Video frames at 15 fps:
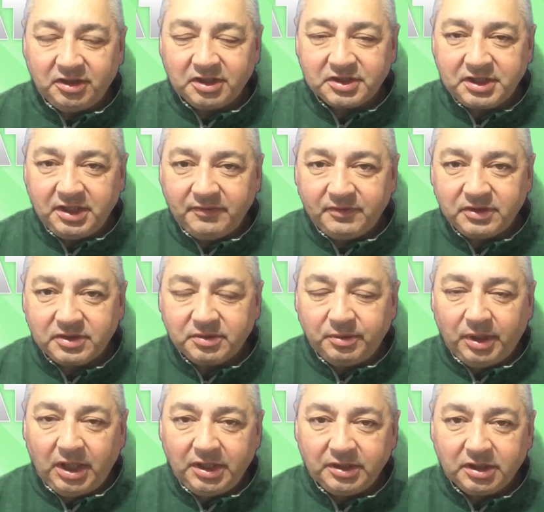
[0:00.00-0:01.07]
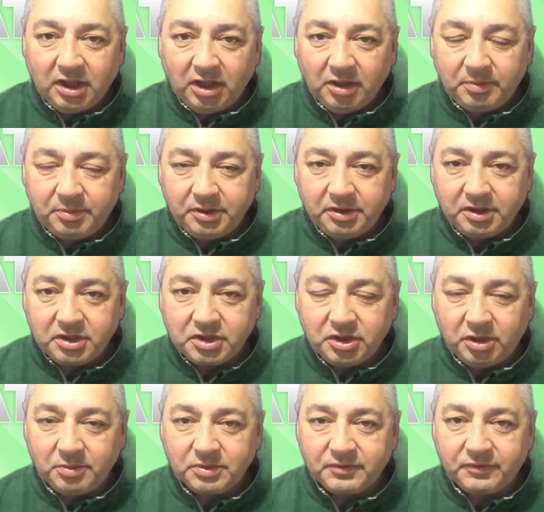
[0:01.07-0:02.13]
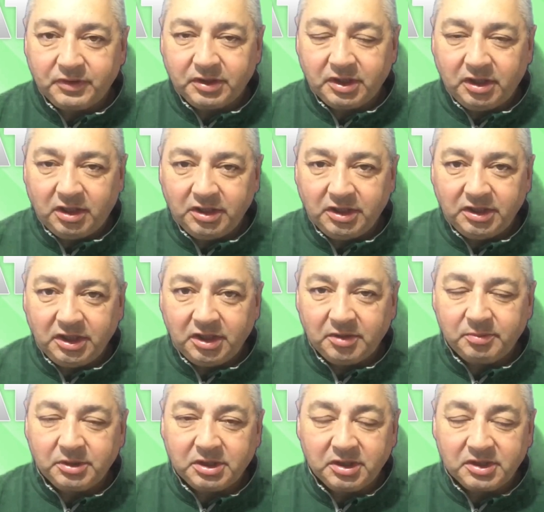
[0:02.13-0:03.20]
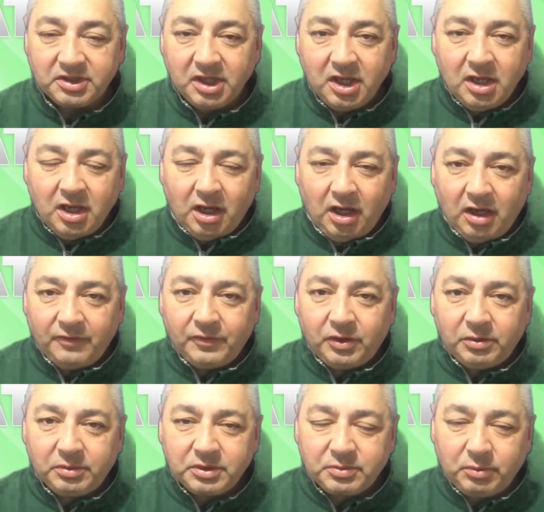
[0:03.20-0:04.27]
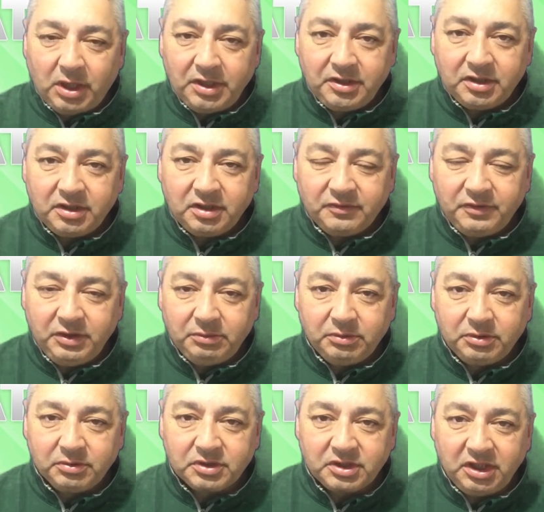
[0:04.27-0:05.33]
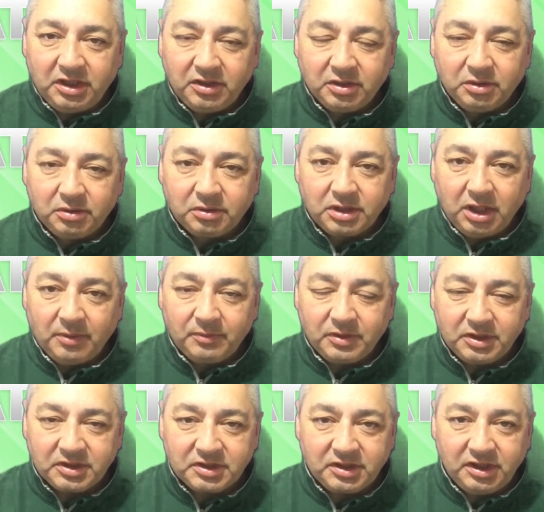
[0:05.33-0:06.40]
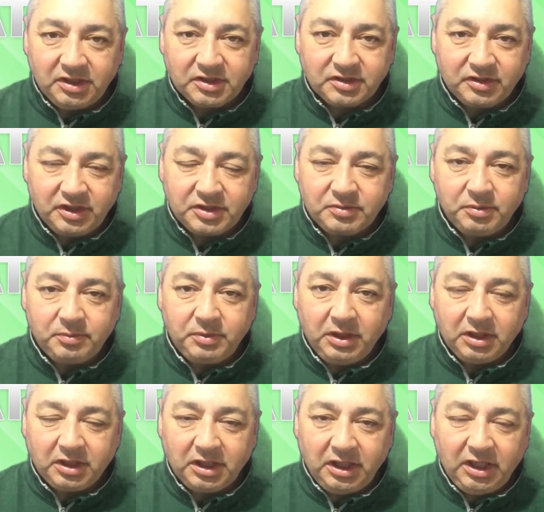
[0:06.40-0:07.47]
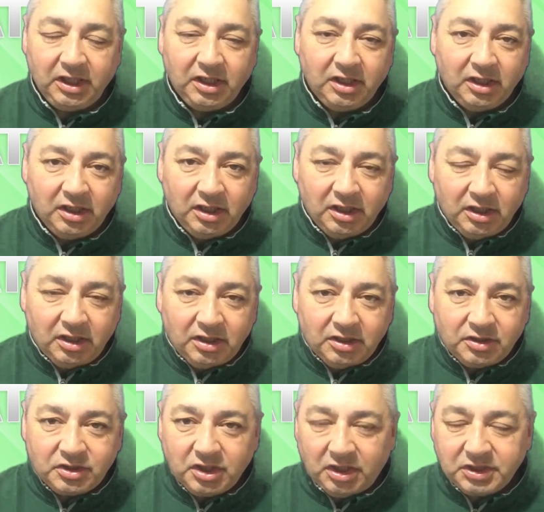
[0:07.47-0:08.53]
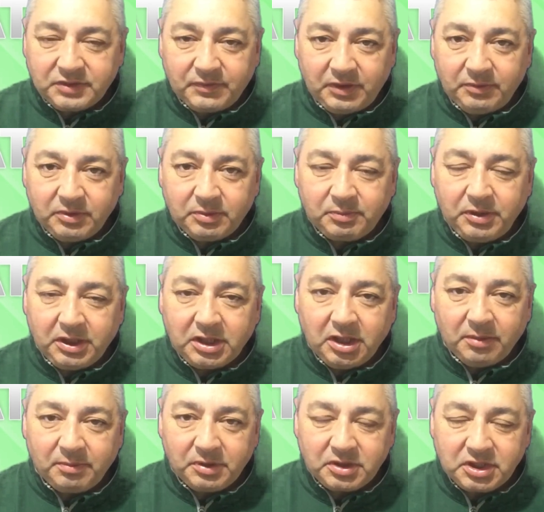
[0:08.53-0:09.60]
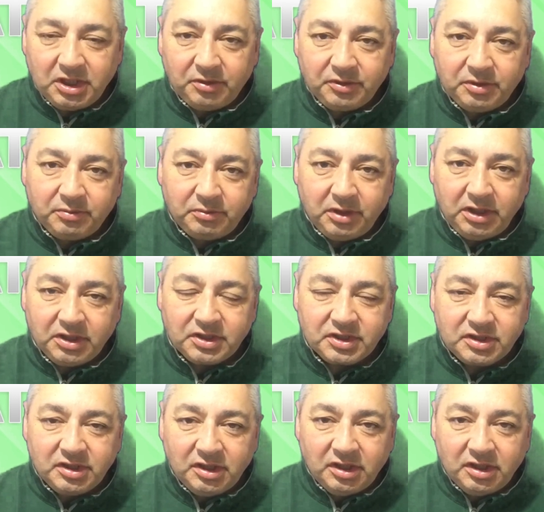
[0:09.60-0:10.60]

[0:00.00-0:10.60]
the 7-1 Galopin des Champs for the Ryanair, because I've always wondered if he will stay the Gold Cup distance. This would be a great chance for him to pick up a Cheltenham race.